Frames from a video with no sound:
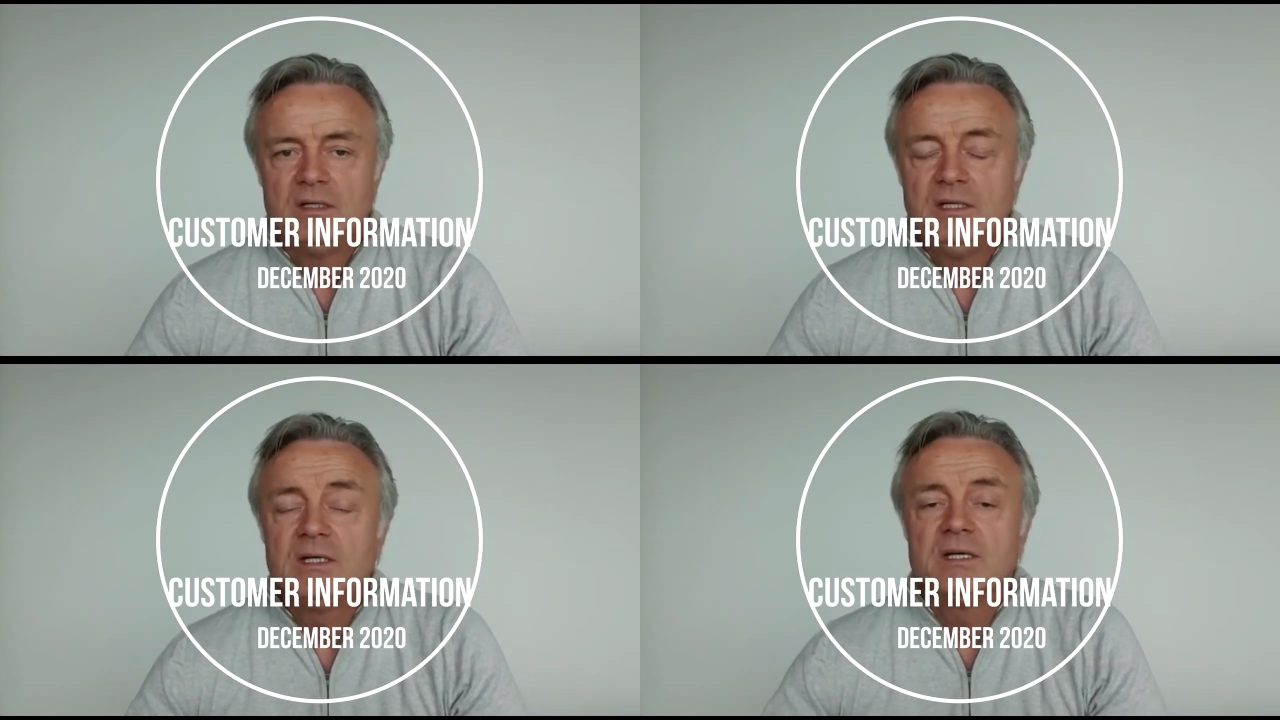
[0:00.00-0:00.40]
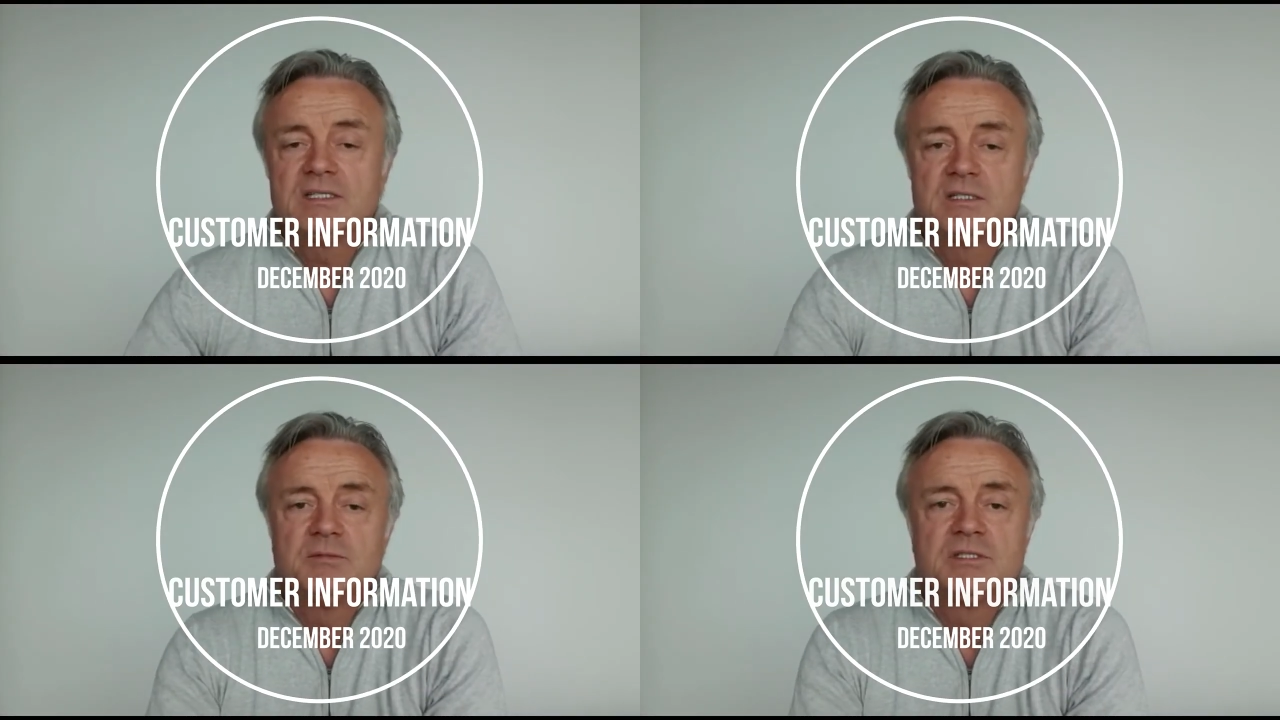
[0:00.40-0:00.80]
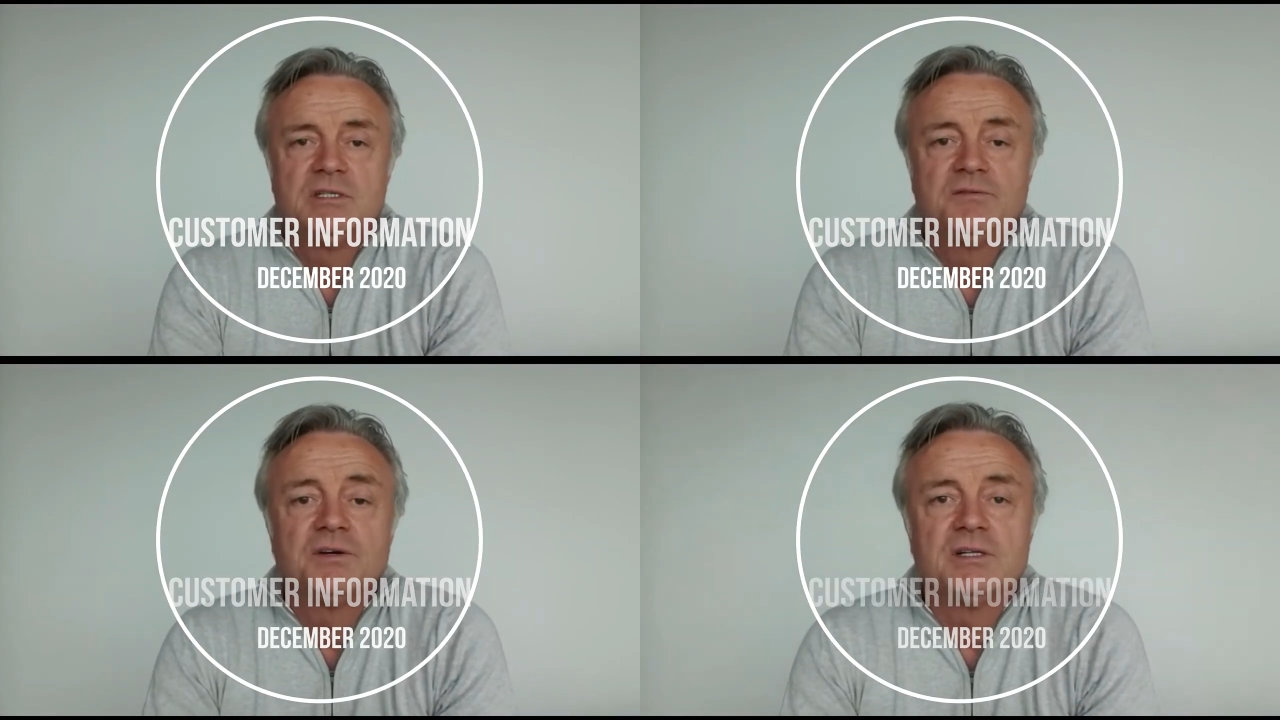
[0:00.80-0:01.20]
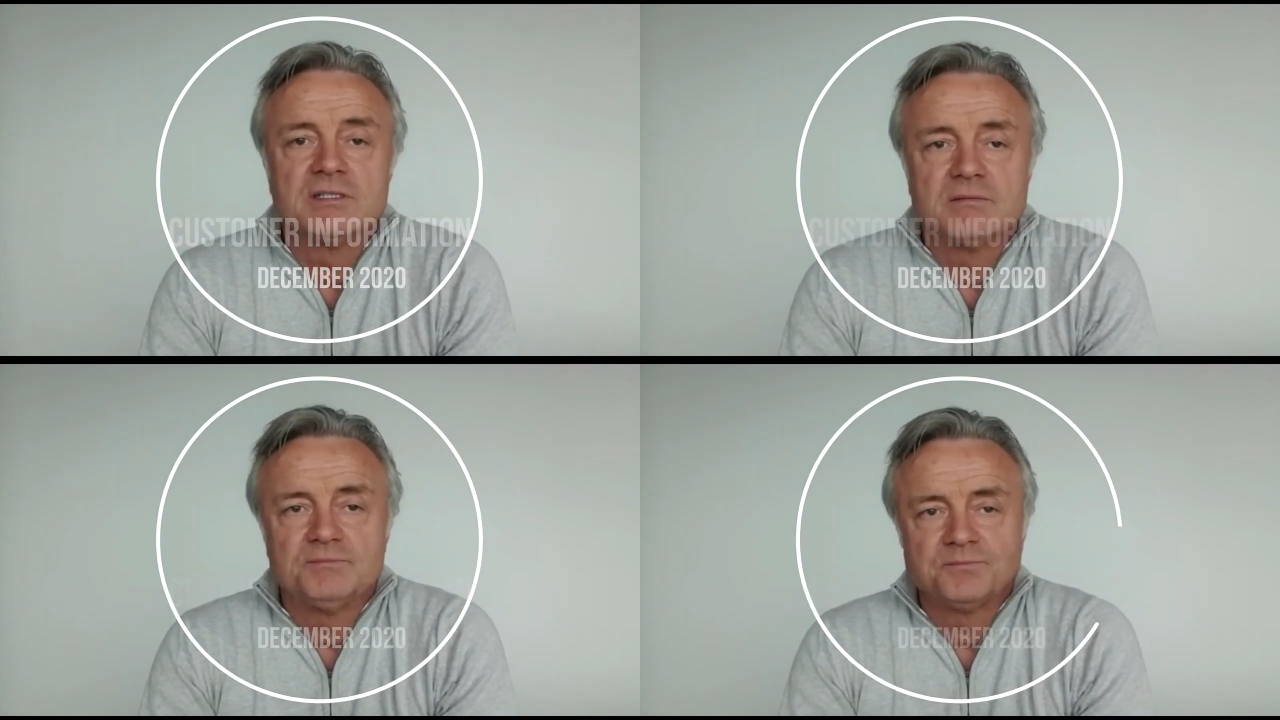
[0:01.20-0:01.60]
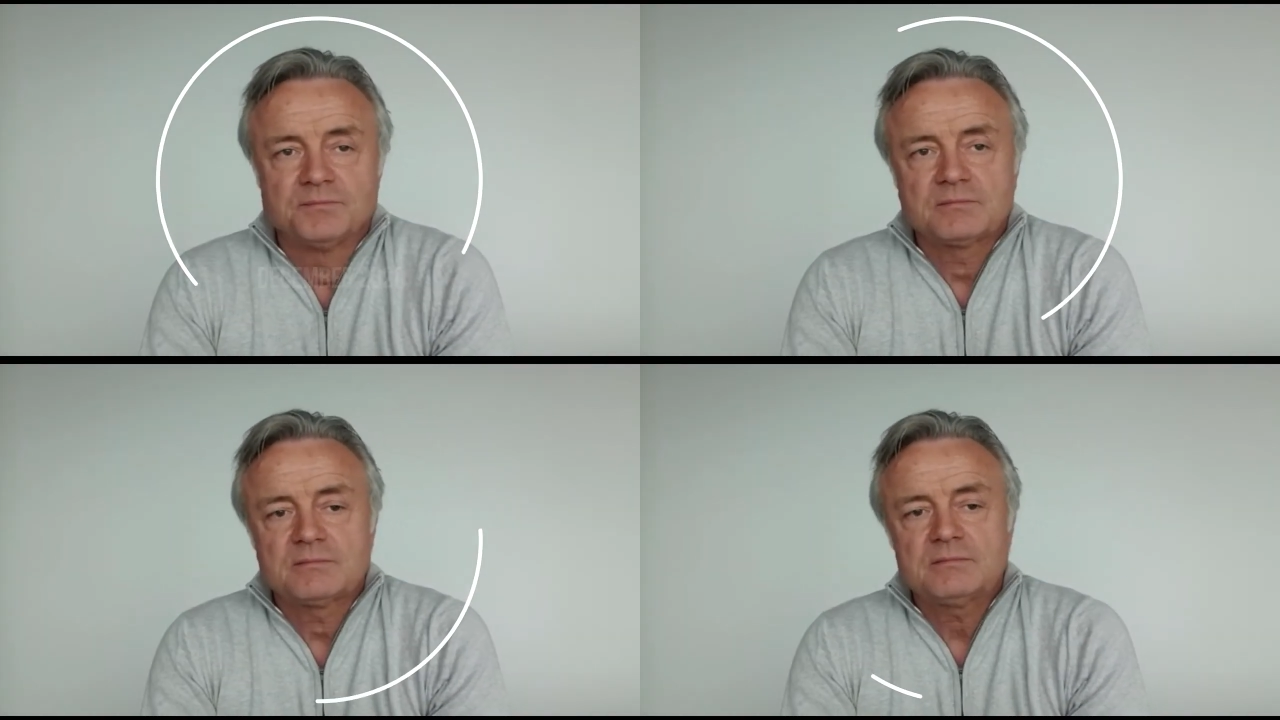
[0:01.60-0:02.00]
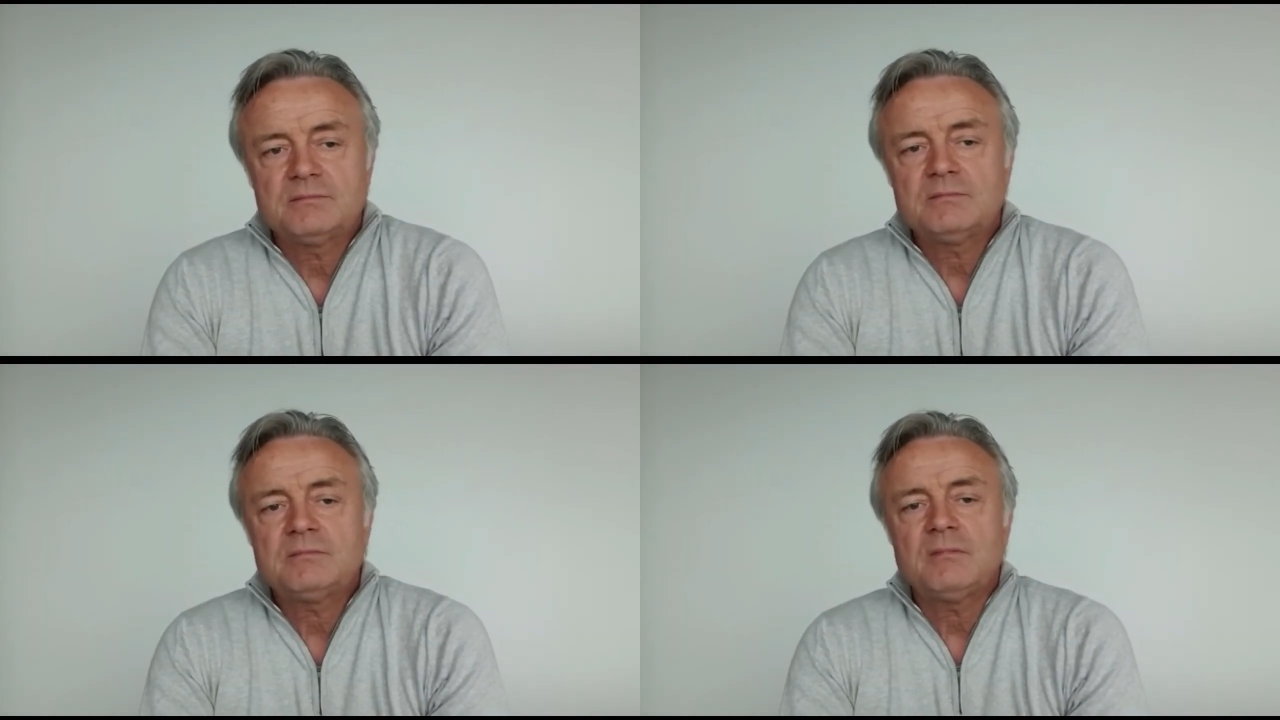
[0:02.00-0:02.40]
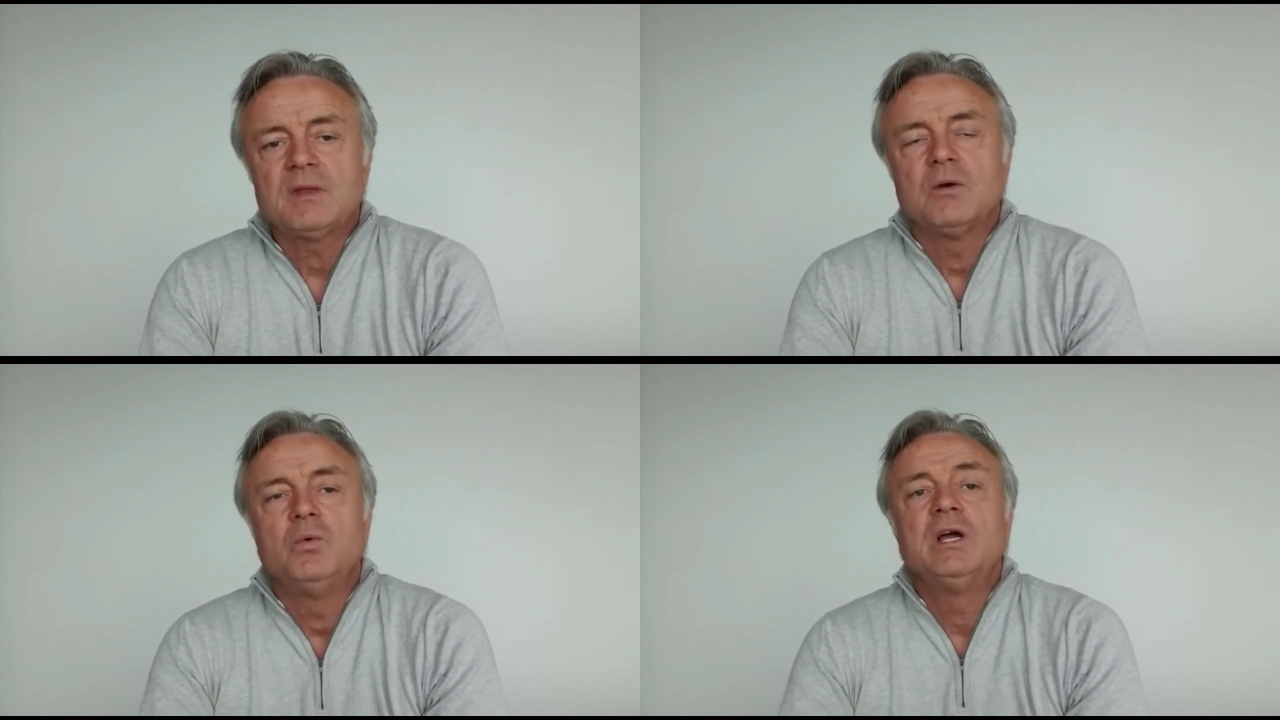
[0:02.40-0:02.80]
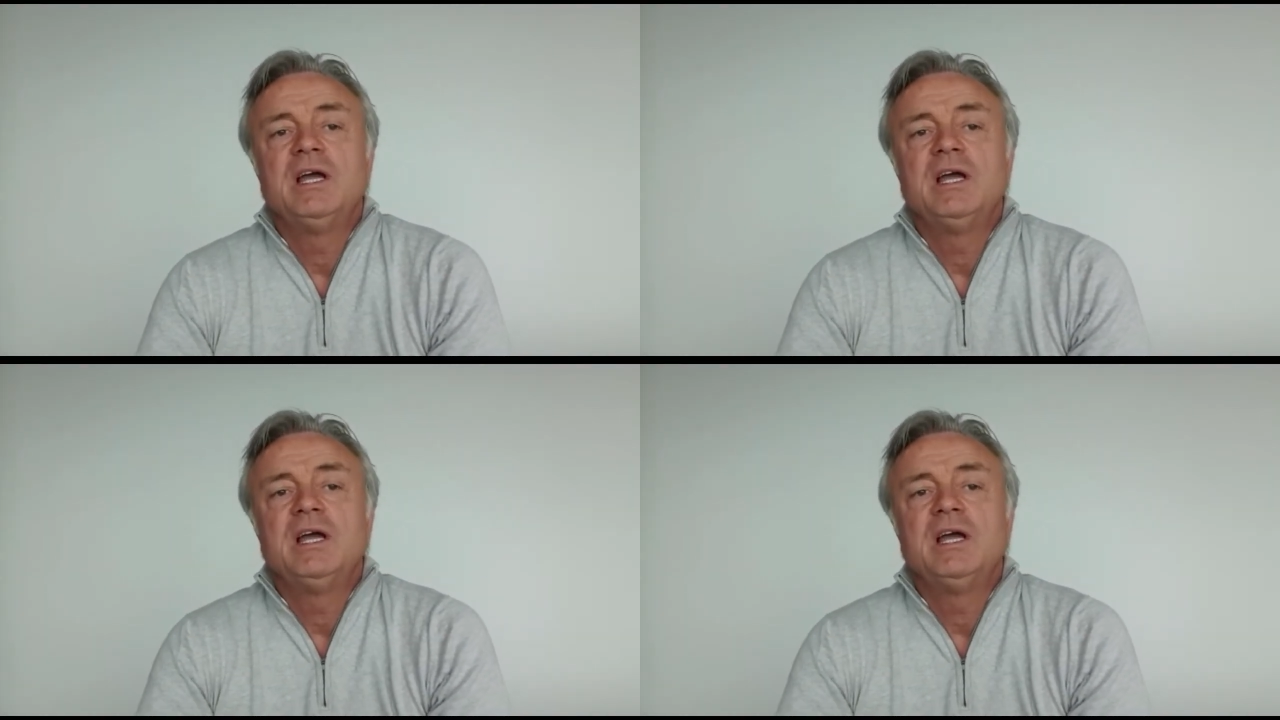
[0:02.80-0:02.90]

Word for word: Dear customers, dear friends, we